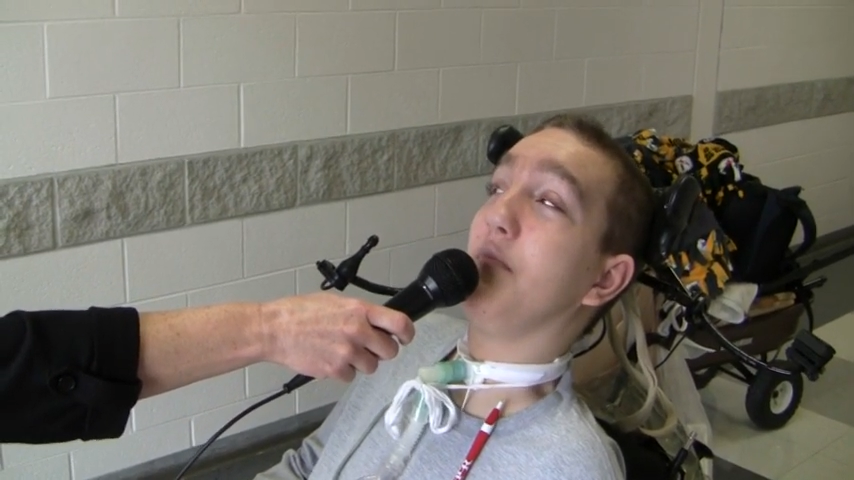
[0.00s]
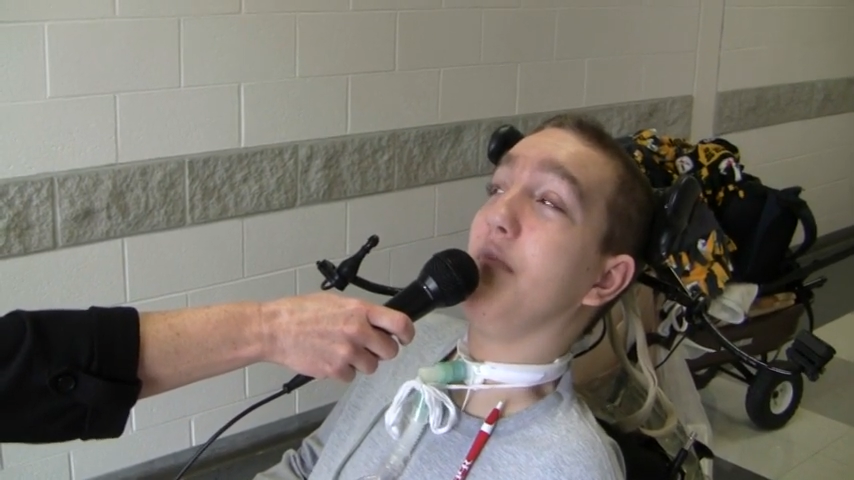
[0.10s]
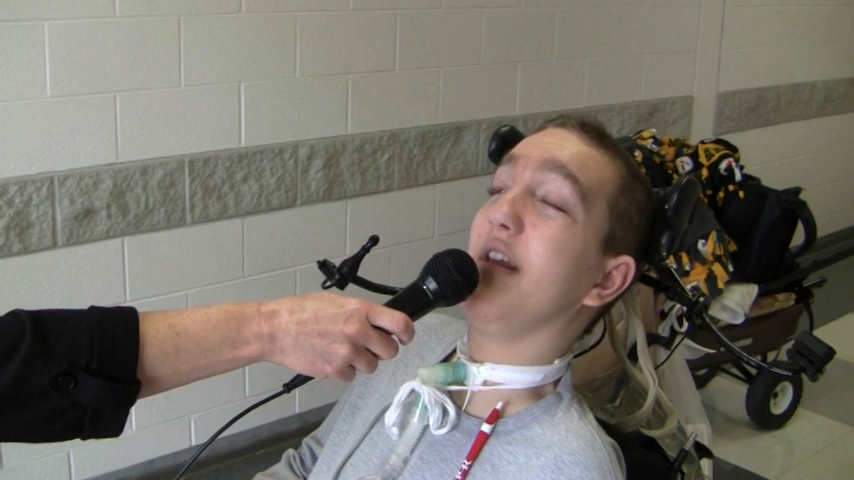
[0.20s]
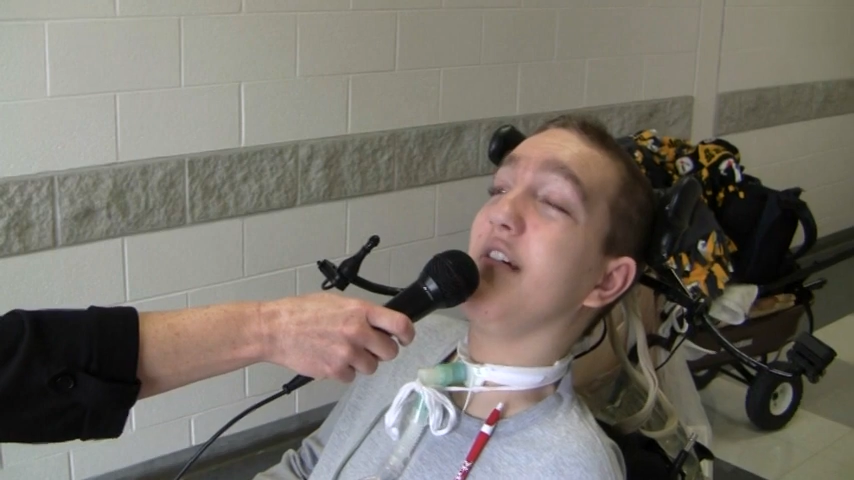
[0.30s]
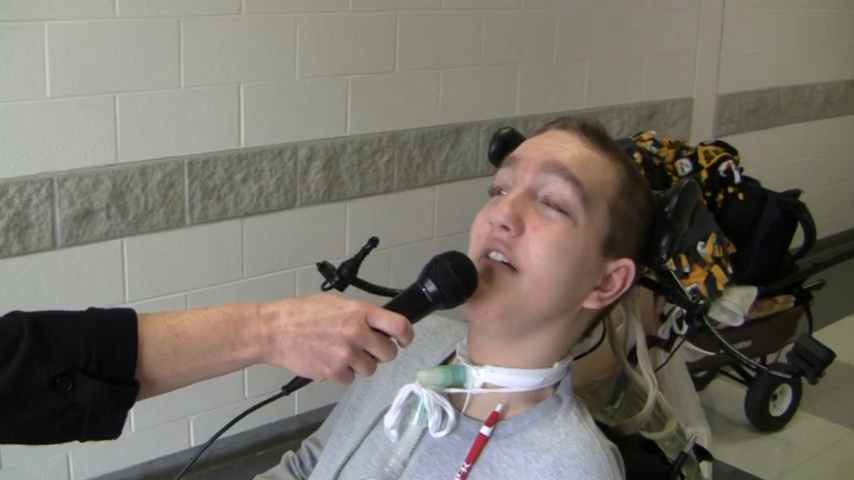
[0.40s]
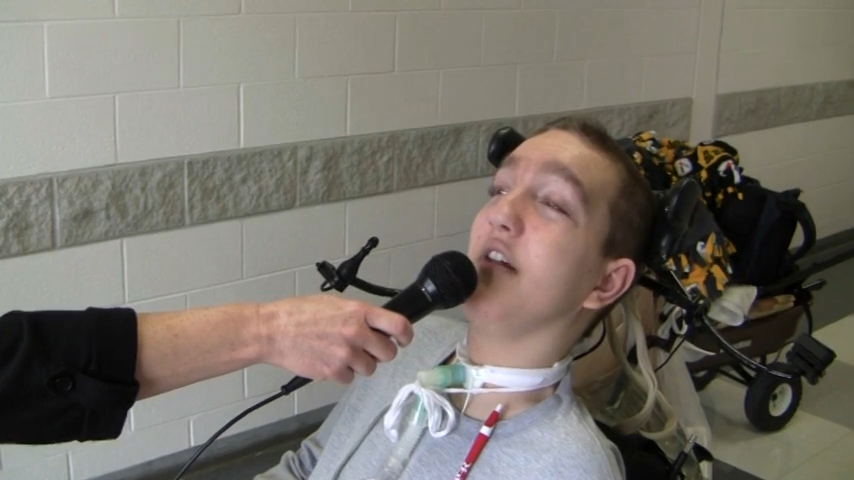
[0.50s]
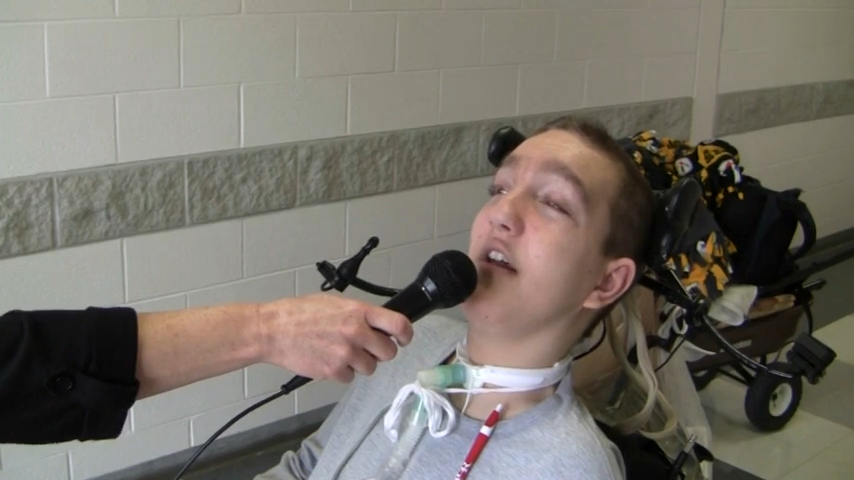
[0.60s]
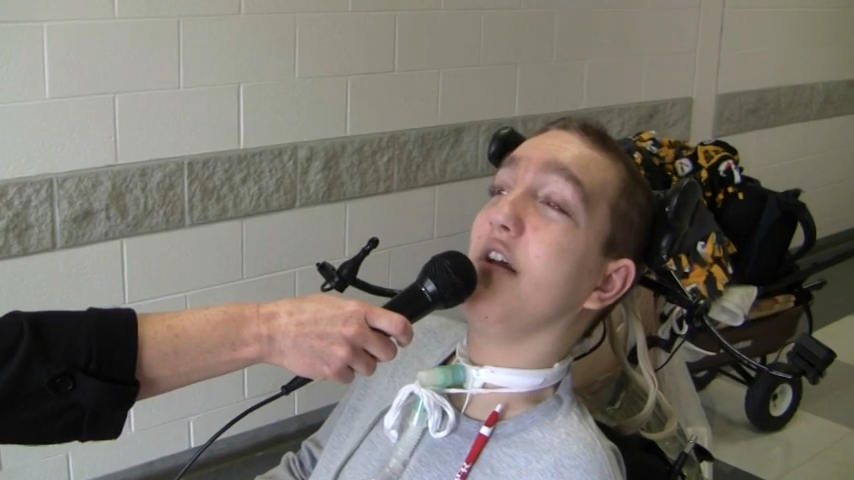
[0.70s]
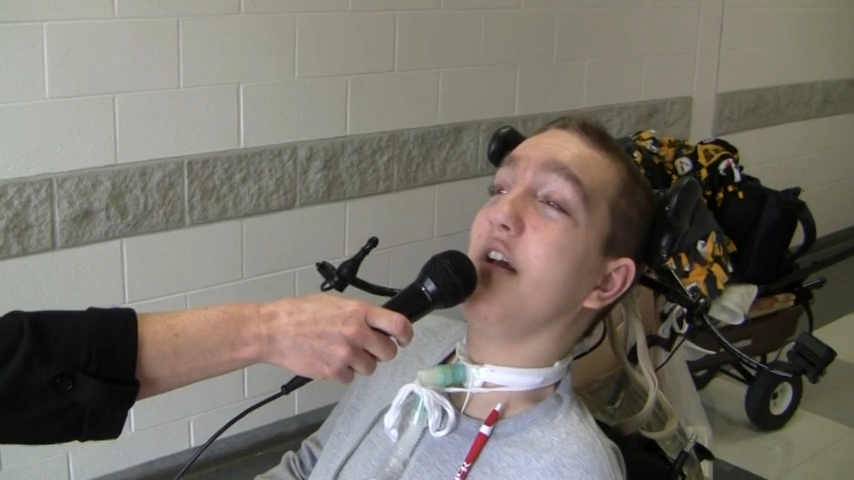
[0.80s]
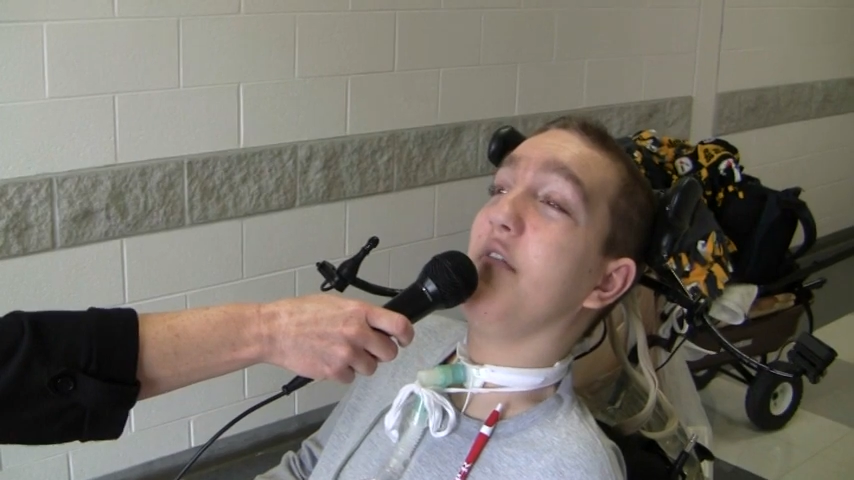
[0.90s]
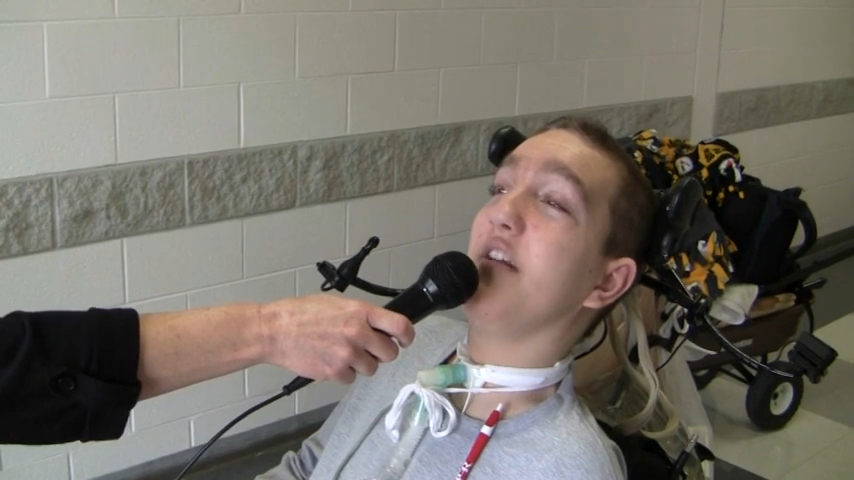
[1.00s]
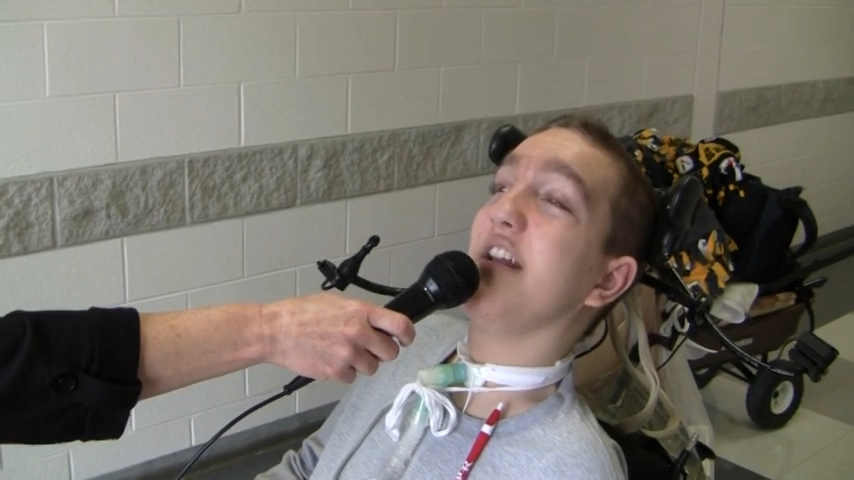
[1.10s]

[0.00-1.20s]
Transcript: basically every